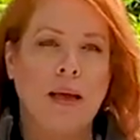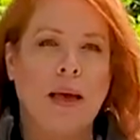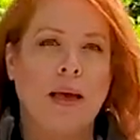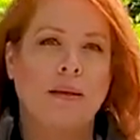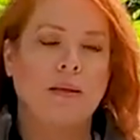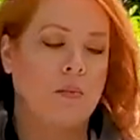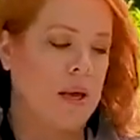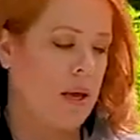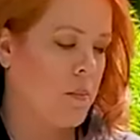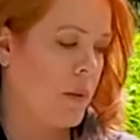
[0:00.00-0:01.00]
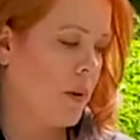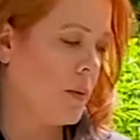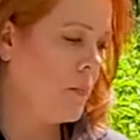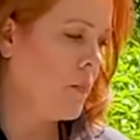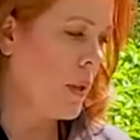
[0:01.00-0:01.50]
and some paper.
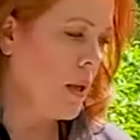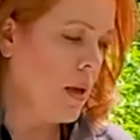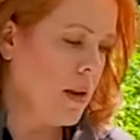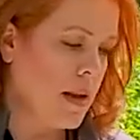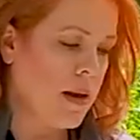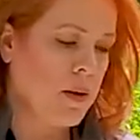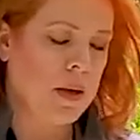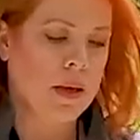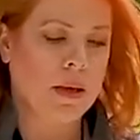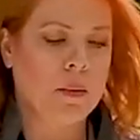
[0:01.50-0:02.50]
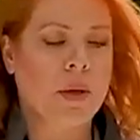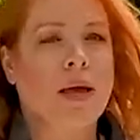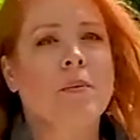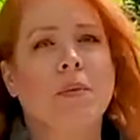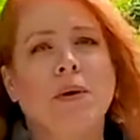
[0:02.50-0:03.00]
Now,
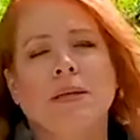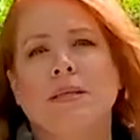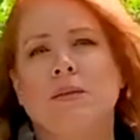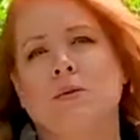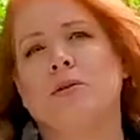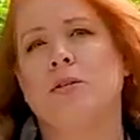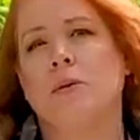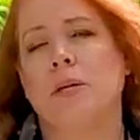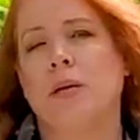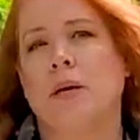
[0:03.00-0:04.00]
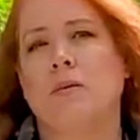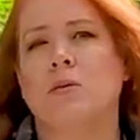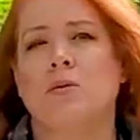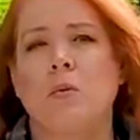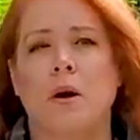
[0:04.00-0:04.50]
paper is crucial when it comes
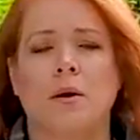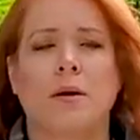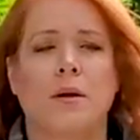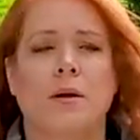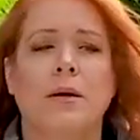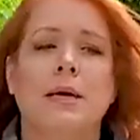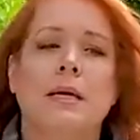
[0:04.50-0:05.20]
to watercolor.